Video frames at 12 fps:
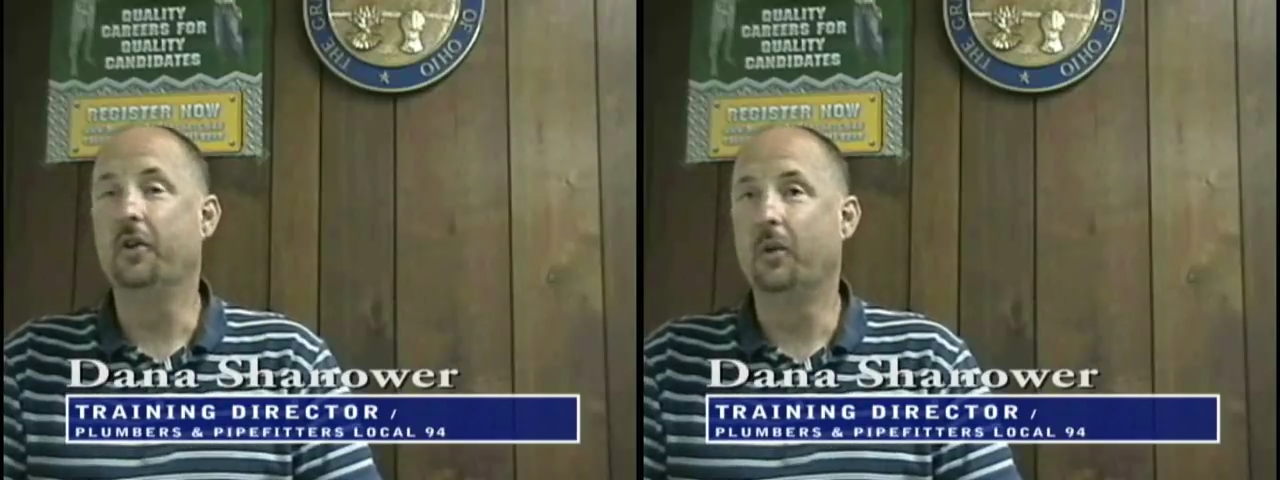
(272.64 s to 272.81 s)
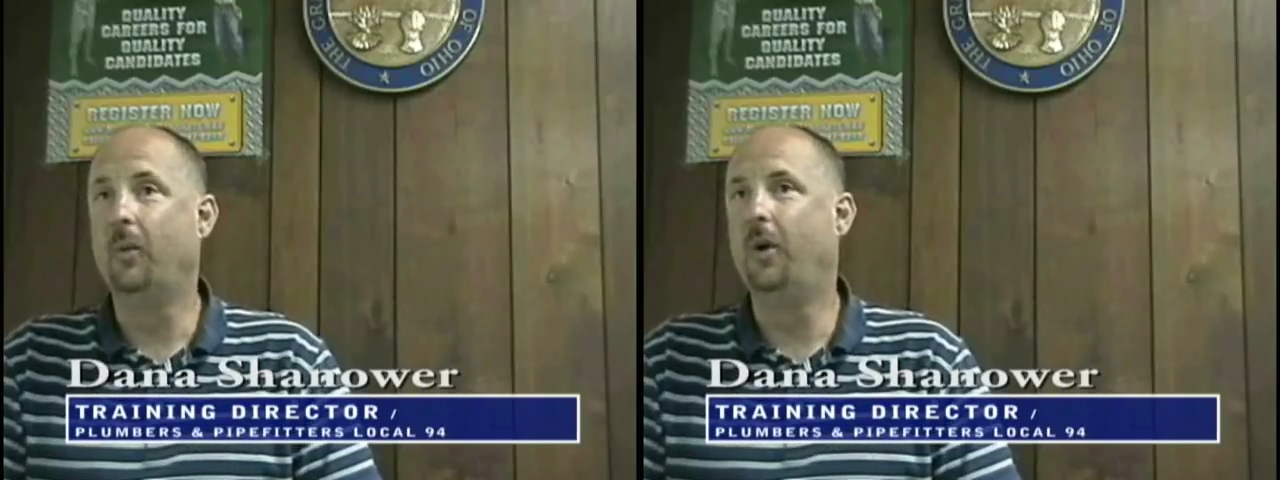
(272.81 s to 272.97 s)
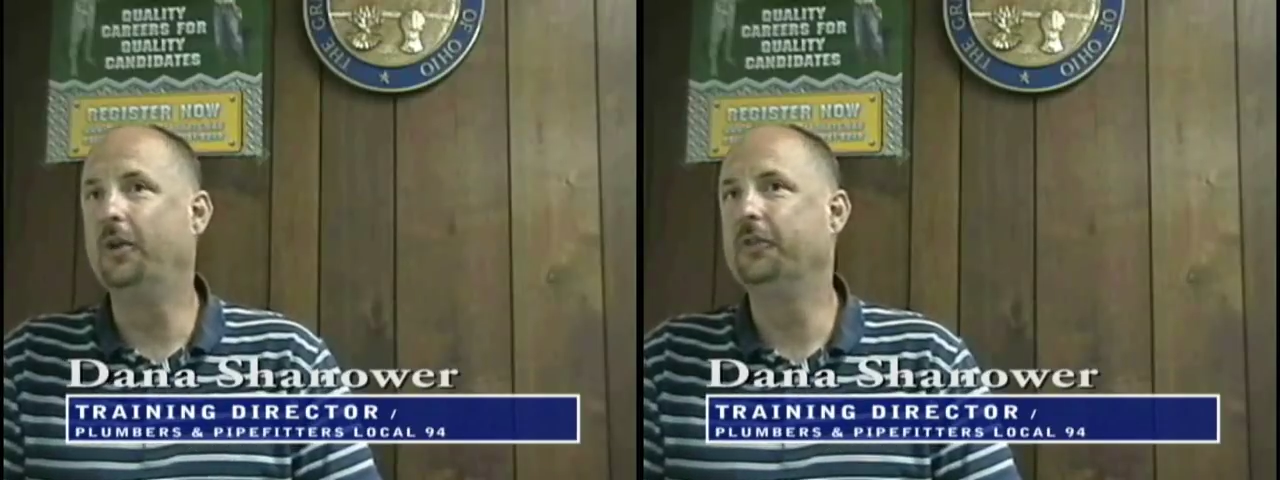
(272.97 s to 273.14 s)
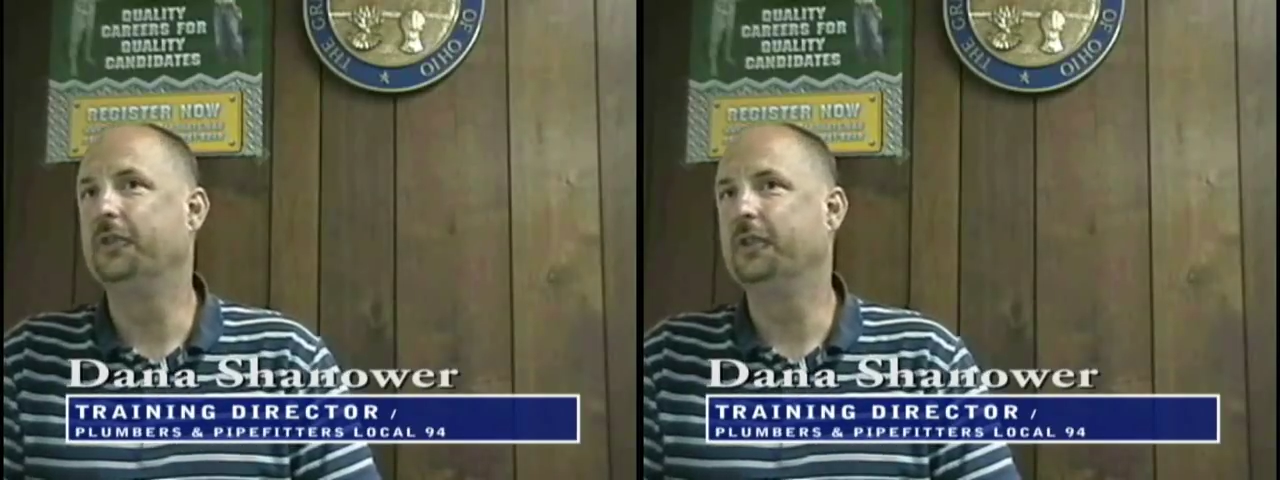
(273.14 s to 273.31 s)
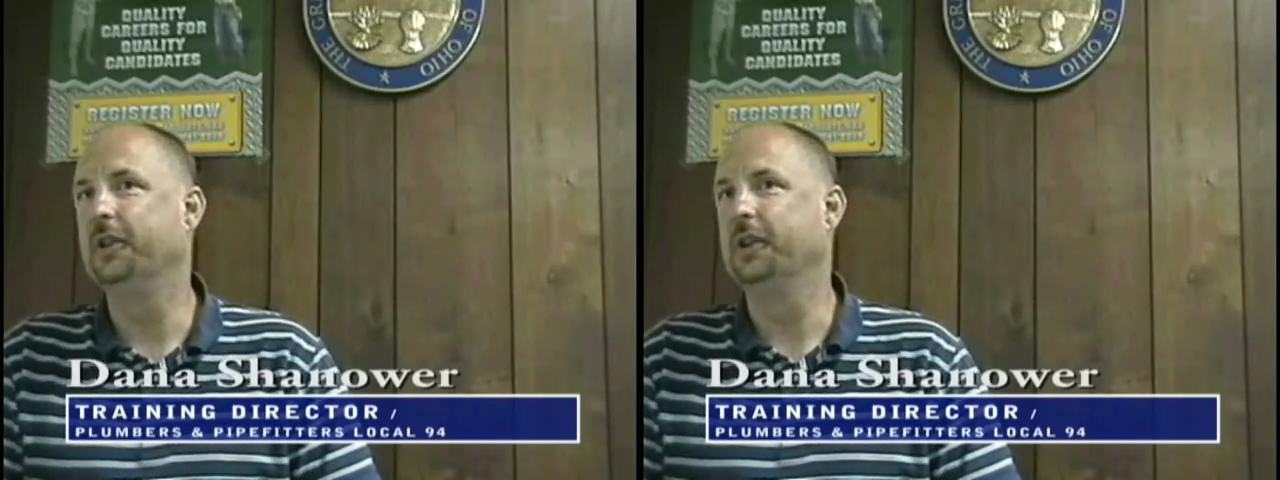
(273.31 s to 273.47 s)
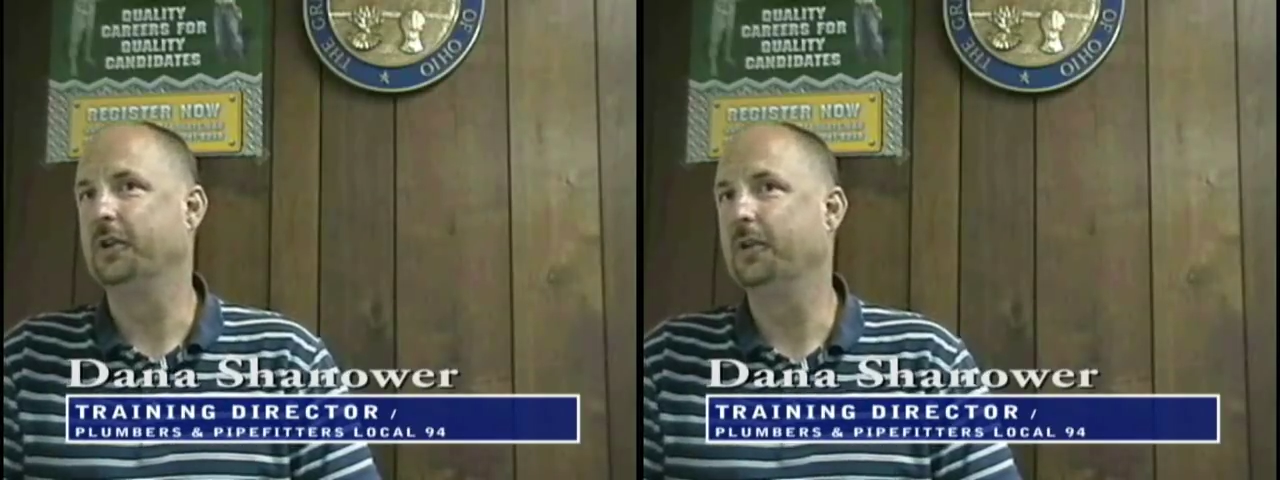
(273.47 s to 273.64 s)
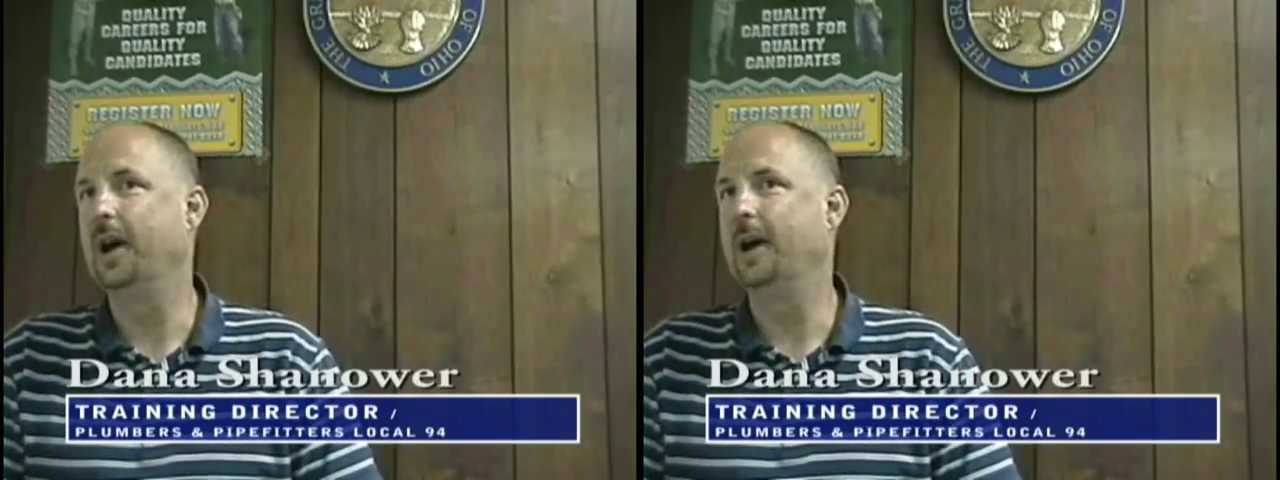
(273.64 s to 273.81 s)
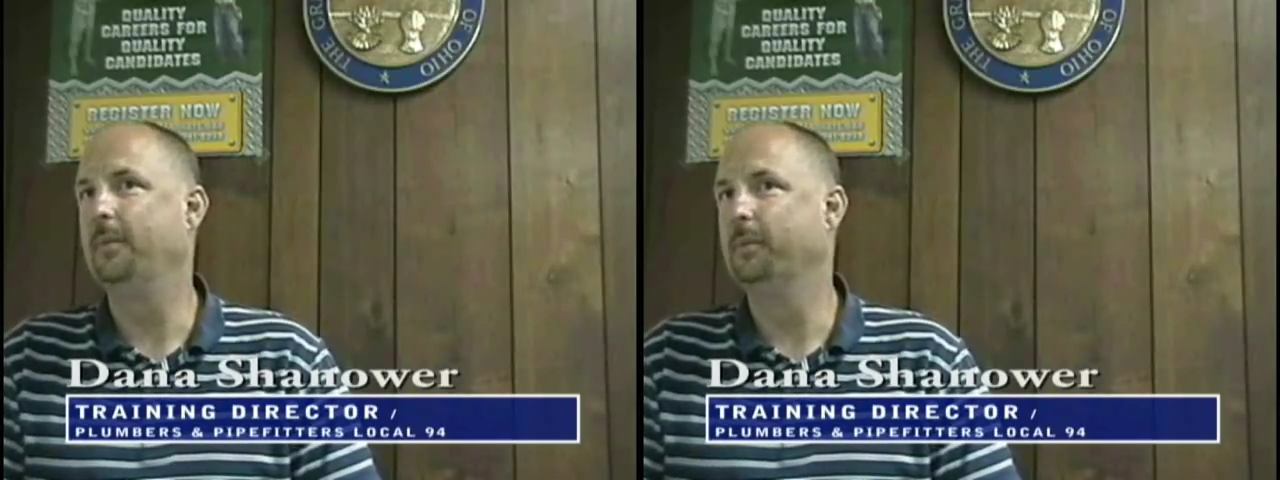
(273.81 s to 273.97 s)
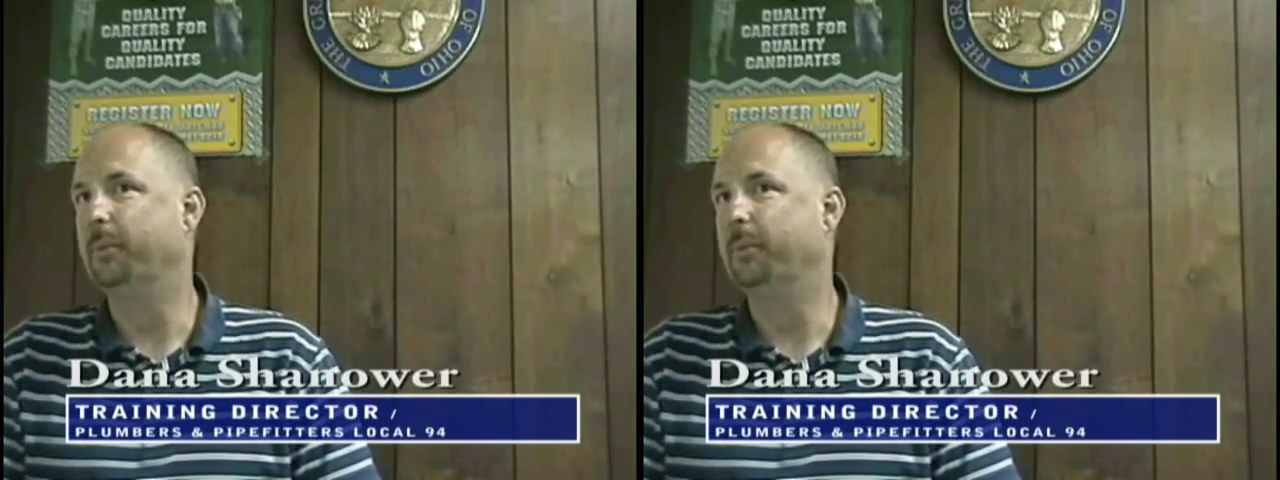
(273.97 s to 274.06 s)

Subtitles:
the ones that grab